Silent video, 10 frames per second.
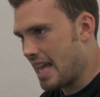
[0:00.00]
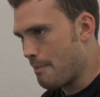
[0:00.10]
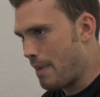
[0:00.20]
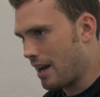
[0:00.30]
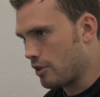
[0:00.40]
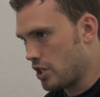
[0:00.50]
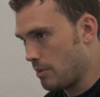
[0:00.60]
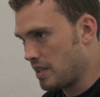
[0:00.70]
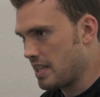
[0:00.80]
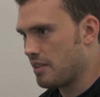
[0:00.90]
that
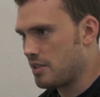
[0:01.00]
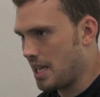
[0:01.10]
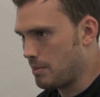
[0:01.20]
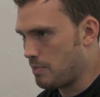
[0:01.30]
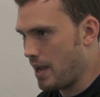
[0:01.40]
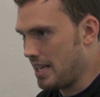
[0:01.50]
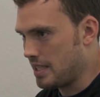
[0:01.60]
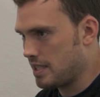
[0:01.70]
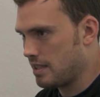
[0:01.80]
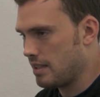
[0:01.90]
battleship to the other team's
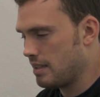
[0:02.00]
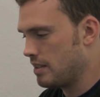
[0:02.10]
base